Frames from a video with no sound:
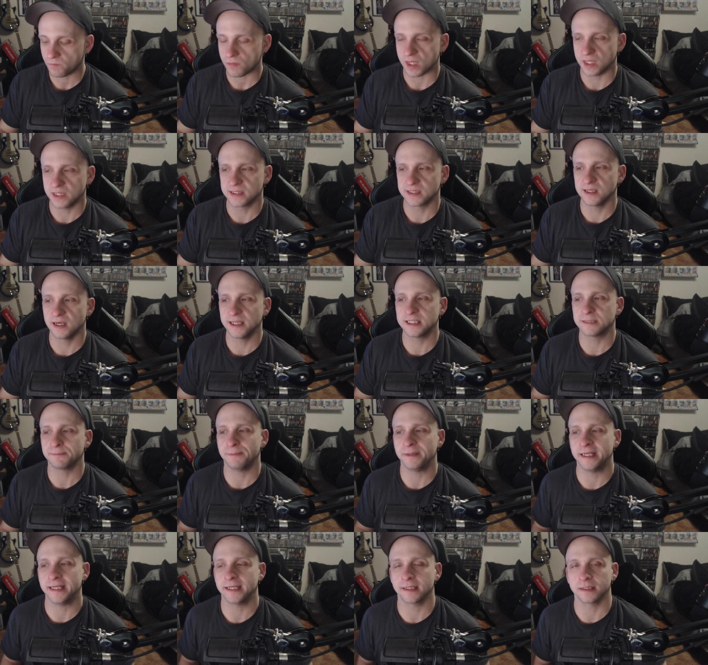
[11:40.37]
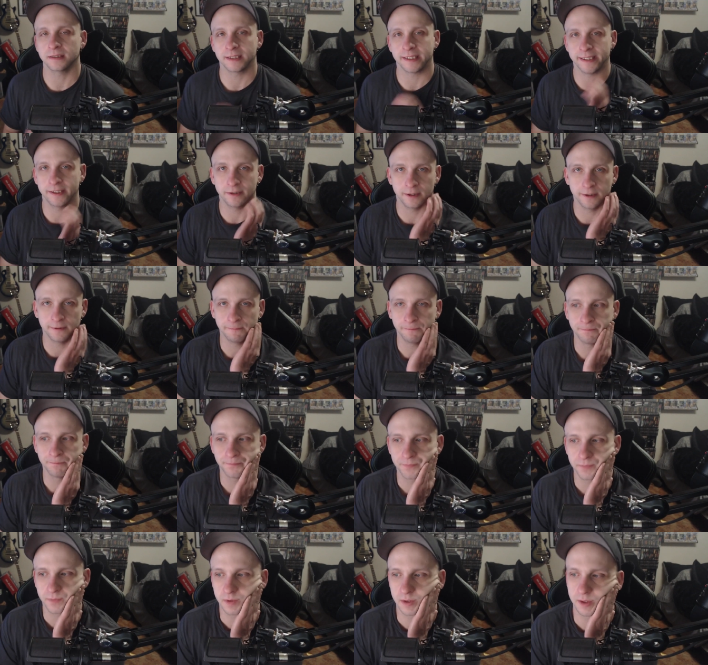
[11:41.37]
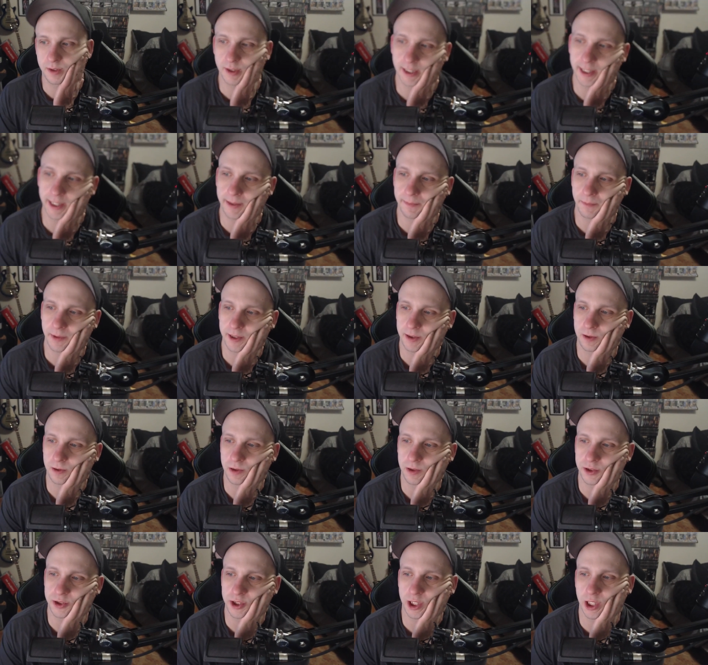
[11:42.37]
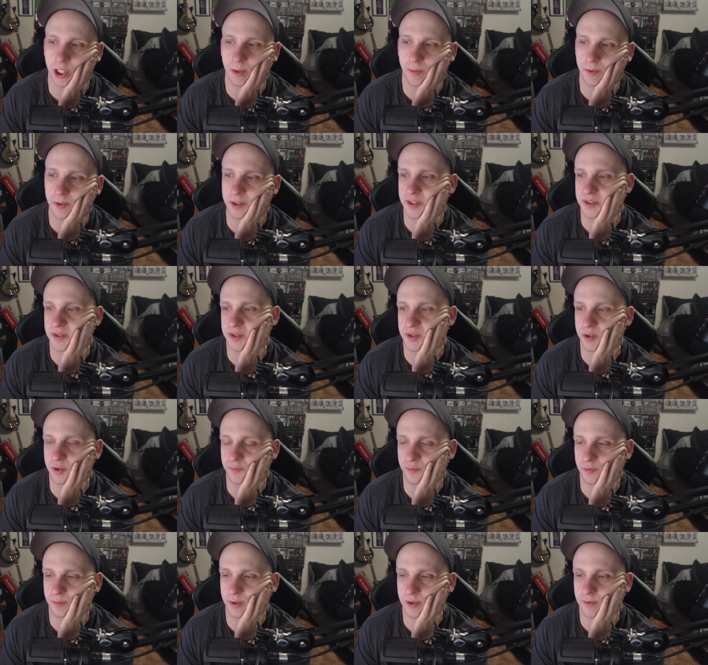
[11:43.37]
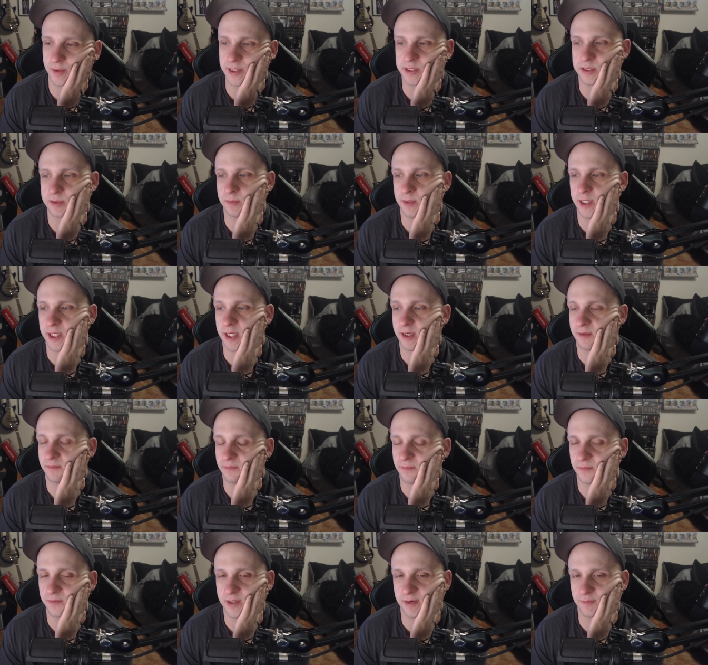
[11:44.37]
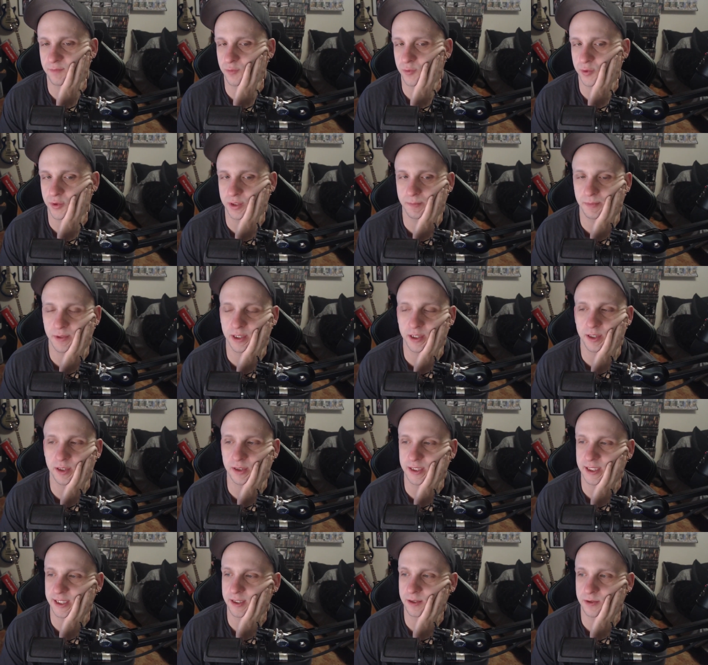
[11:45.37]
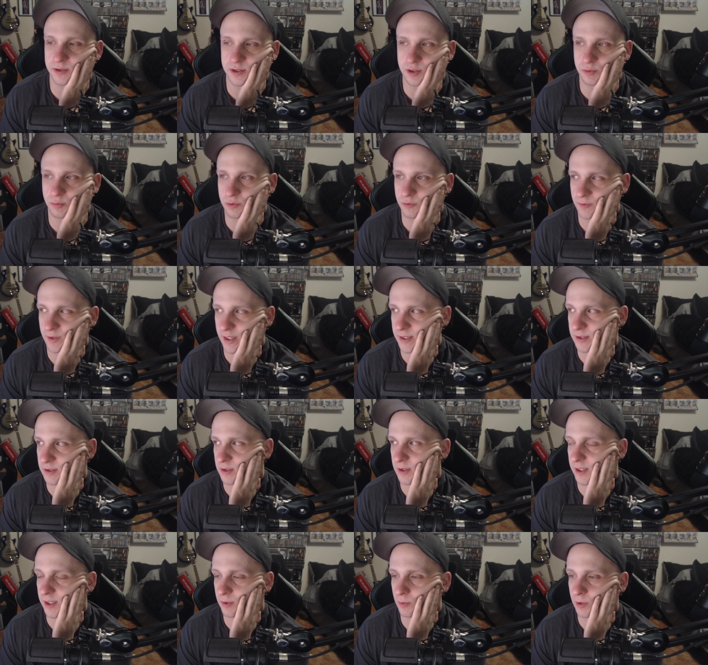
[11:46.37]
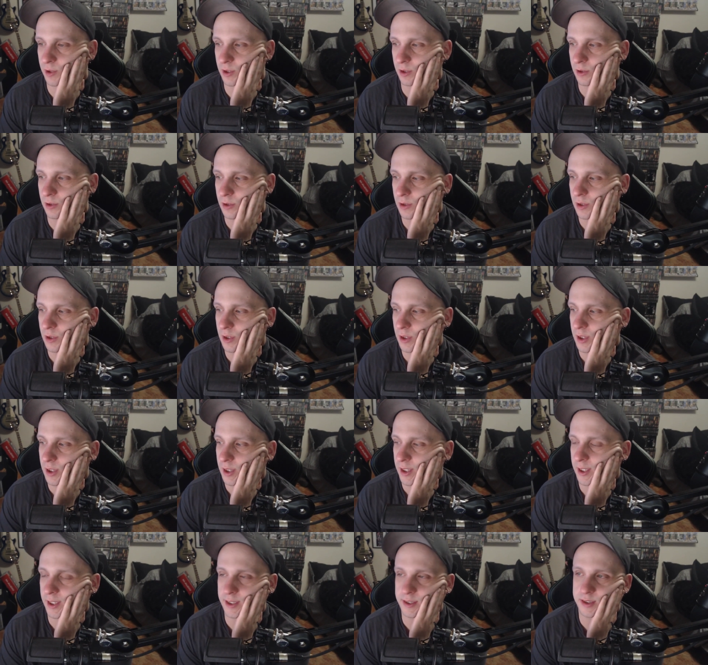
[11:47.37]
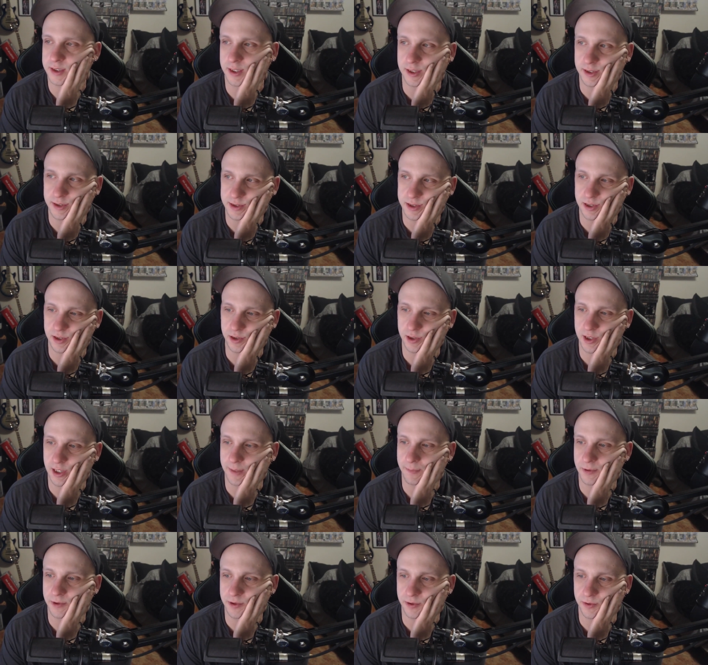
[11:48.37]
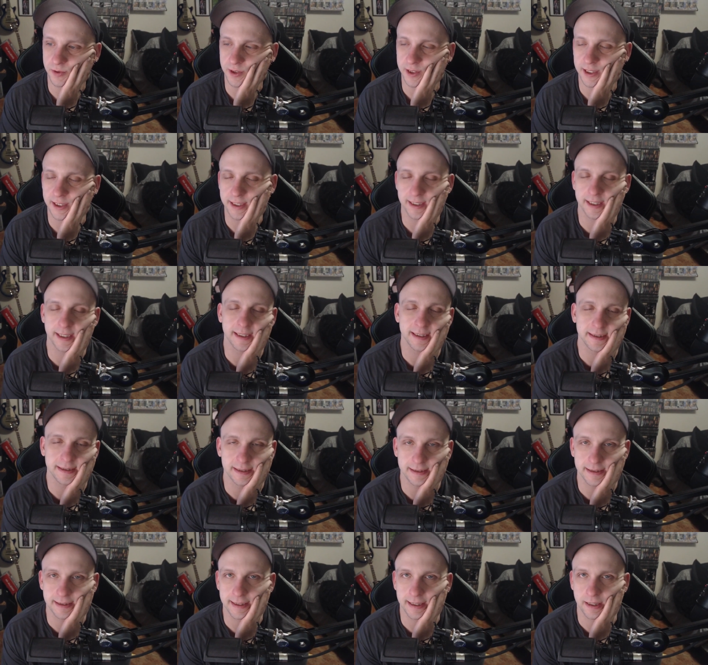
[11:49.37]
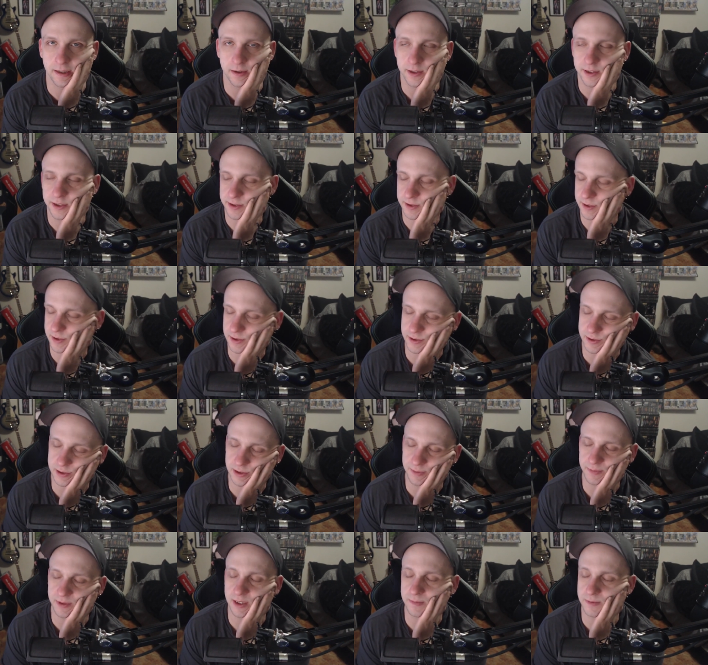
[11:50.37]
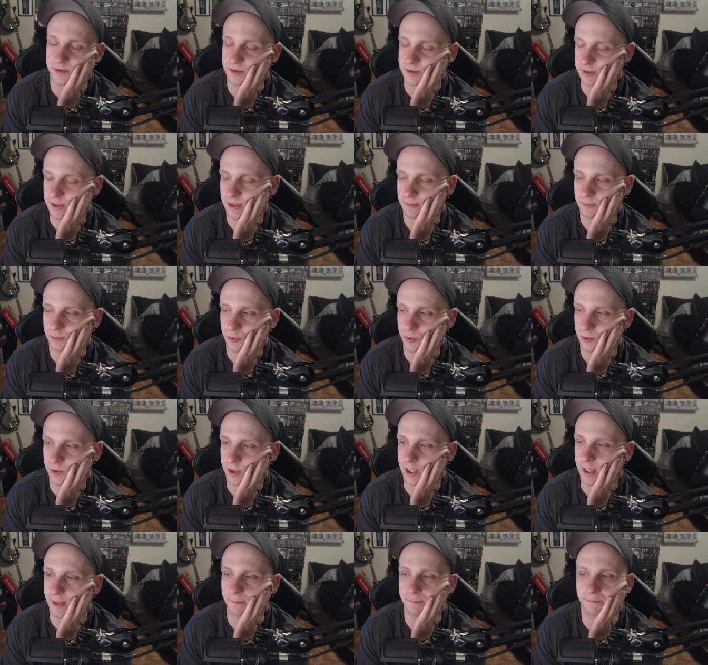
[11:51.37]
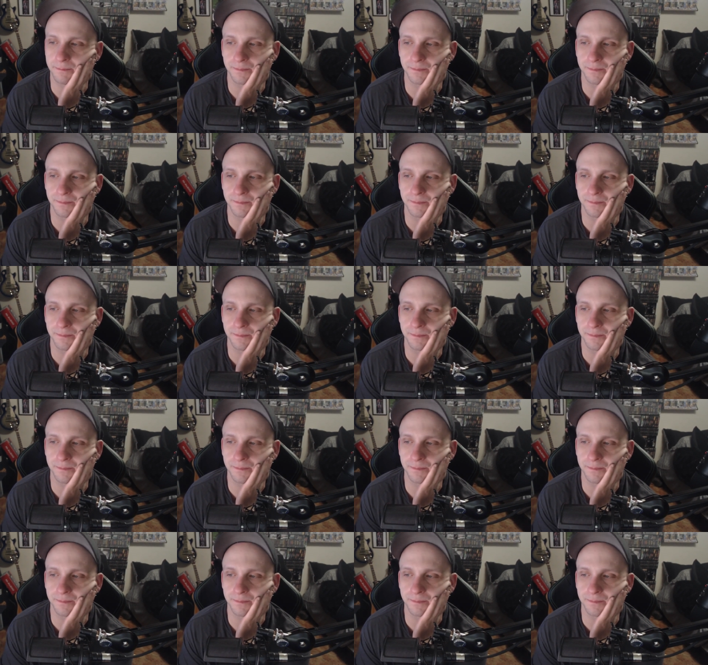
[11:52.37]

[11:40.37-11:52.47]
it's nice being a leader at my current job. It's good for my resume. I've never really been a lead or supervisor anywhere, and it's it's a good opportunity, and I got to stick it out. It sometimes there's a lot of bull crap,